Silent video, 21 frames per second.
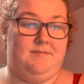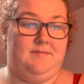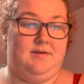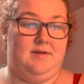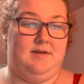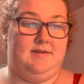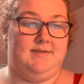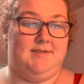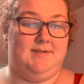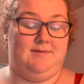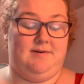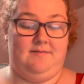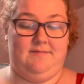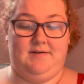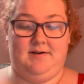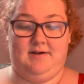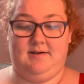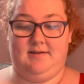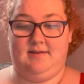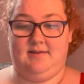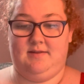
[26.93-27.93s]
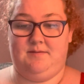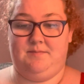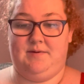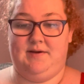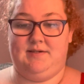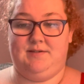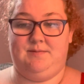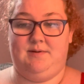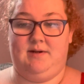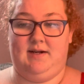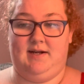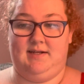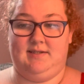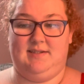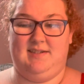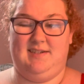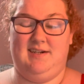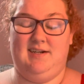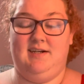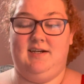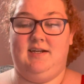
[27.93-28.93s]
And so I figured that the best way to get
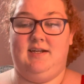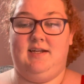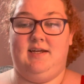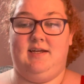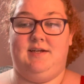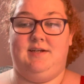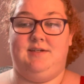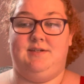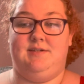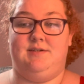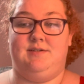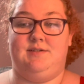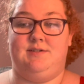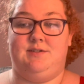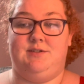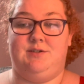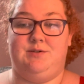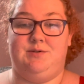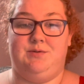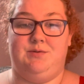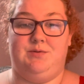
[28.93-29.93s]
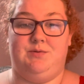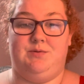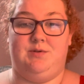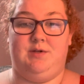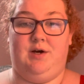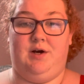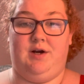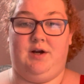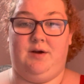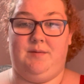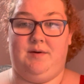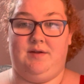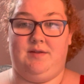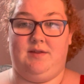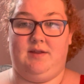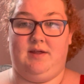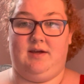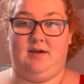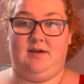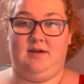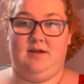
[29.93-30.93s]
started is to talk about
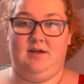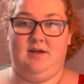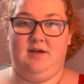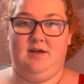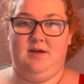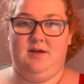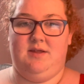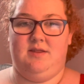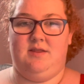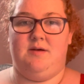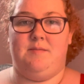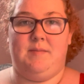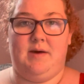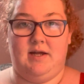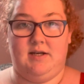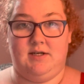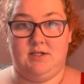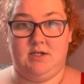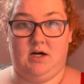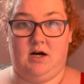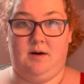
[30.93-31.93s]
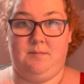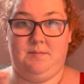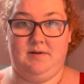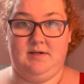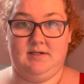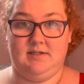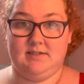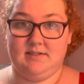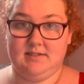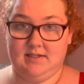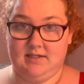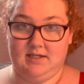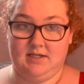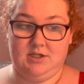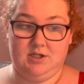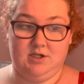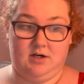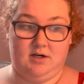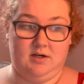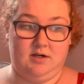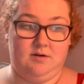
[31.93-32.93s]
like the main topics in each
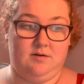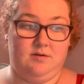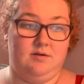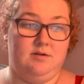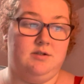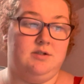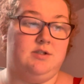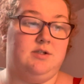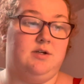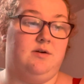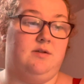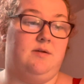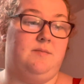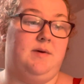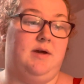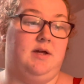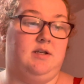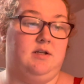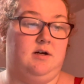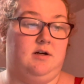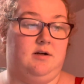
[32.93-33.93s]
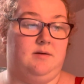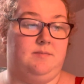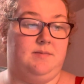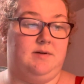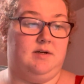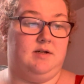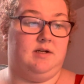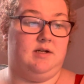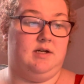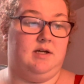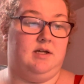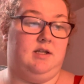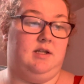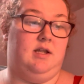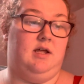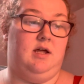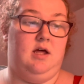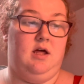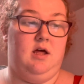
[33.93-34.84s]
article. So the main topic in